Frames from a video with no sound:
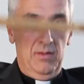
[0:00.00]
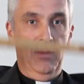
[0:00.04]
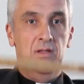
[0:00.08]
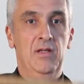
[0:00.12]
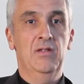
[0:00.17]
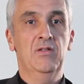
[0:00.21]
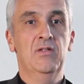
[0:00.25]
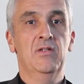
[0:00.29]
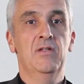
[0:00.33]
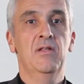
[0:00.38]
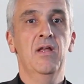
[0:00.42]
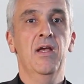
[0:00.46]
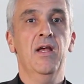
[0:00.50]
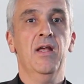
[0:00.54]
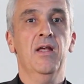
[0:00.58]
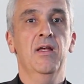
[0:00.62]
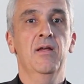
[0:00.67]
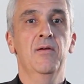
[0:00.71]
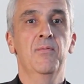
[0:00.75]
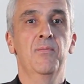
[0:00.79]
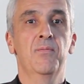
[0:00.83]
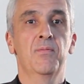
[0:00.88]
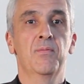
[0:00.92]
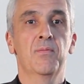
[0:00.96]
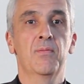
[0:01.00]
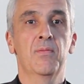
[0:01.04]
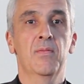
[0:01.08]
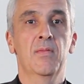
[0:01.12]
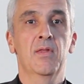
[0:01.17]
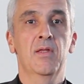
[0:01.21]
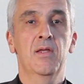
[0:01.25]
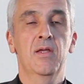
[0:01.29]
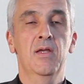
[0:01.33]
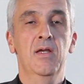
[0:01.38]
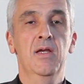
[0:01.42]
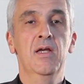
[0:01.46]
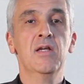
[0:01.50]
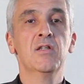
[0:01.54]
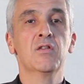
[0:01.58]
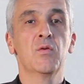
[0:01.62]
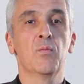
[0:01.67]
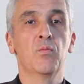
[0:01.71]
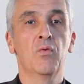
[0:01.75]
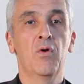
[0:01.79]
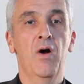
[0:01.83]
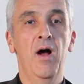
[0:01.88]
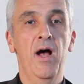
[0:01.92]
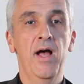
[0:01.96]
This stick is a
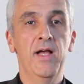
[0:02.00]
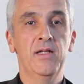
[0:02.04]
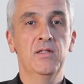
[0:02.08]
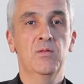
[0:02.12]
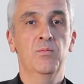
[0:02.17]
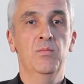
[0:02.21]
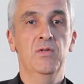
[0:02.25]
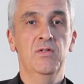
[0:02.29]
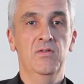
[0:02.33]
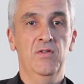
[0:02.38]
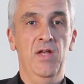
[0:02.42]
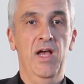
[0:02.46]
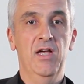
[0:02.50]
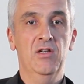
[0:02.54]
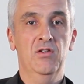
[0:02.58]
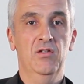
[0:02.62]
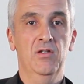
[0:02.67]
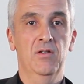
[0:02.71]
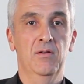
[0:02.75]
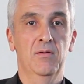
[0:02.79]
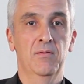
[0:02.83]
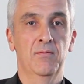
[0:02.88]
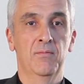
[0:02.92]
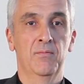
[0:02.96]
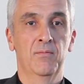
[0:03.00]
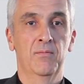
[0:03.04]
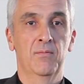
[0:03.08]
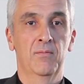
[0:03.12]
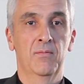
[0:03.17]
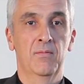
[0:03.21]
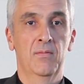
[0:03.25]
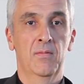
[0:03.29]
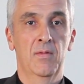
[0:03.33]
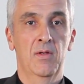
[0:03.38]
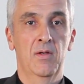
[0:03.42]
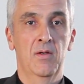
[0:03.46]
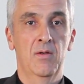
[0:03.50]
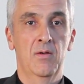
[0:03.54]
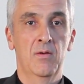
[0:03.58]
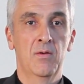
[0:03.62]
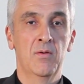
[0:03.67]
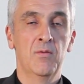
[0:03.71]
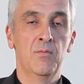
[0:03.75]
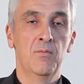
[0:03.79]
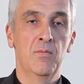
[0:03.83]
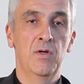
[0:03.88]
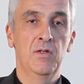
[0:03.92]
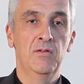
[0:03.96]
prized possession.
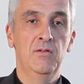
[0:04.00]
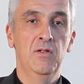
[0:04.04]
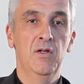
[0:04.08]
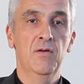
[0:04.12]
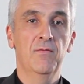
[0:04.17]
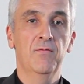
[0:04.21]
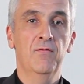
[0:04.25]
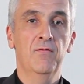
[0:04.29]
My dear